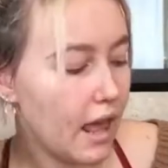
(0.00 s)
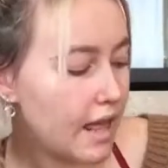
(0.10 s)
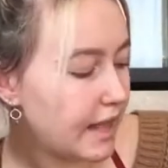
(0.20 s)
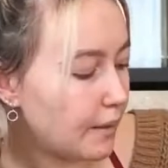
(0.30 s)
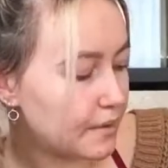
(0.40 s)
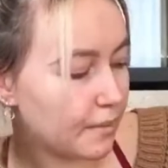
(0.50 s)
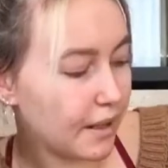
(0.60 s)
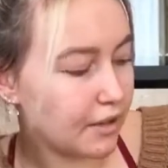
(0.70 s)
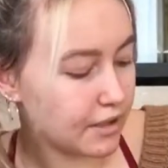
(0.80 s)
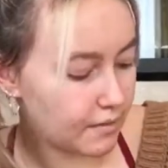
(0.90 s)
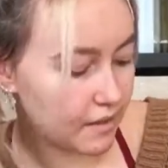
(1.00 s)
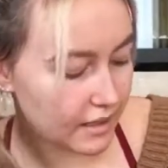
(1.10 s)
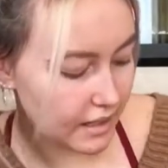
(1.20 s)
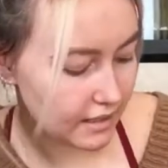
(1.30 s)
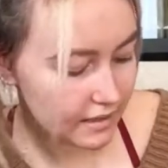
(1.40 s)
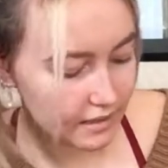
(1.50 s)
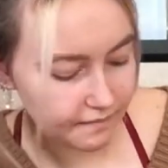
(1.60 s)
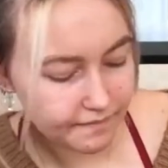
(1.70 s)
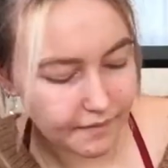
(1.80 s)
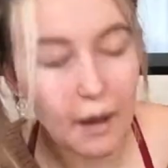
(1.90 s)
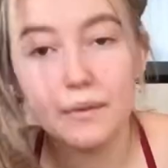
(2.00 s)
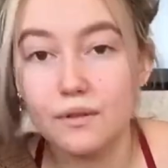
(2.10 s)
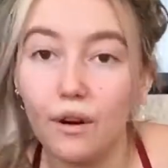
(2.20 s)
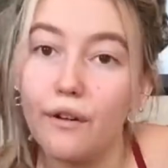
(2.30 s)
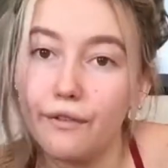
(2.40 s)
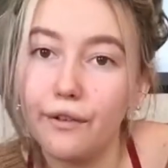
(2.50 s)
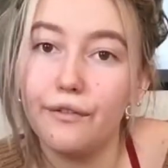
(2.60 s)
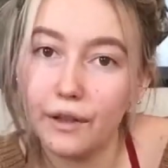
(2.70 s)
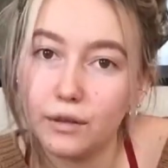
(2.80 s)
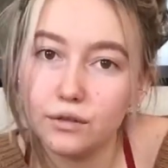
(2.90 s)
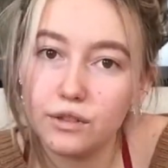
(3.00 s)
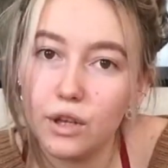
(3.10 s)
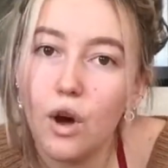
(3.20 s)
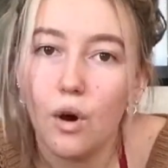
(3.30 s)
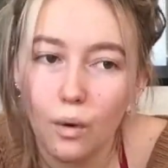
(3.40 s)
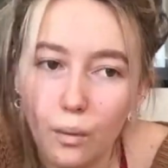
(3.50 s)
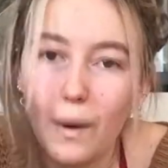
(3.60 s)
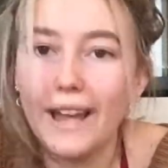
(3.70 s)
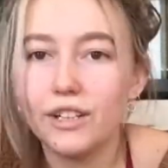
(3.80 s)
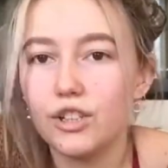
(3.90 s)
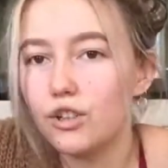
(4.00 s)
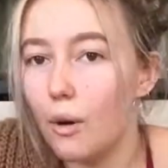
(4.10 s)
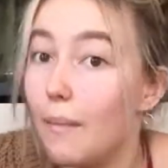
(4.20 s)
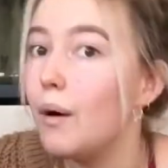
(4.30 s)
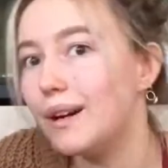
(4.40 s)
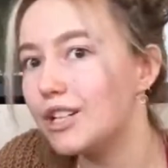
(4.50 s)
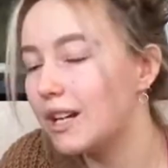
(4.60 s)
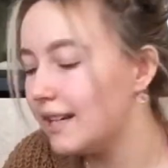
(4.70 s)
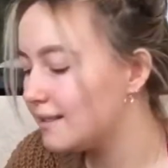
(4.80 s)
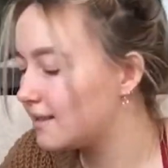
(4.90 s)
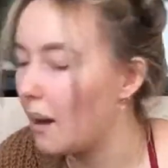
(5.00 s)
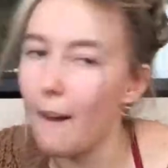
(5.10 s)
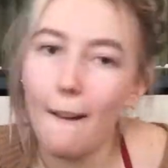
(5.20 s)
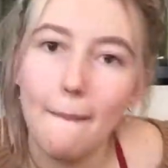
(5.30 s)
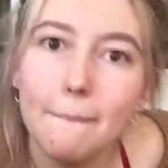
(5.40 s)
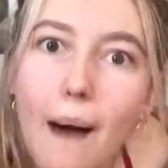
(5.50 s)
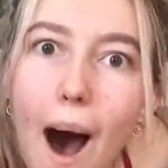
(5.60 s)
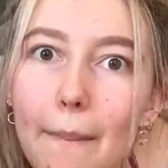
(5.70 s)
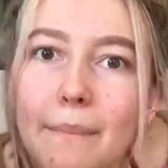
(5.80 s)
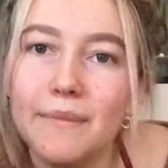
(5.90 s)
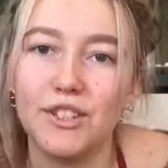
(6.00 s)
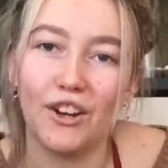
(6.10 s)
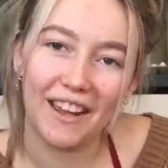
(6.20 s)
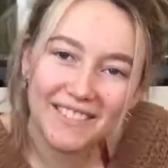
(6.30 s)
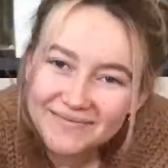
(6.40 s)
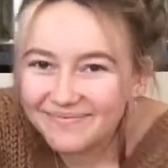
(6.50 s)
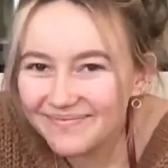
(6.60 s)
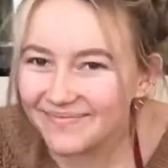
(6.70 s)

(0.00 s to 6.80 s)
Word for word: That was on my Christmas list. That was not a fulfilled wish on my wish list. Mum, joking.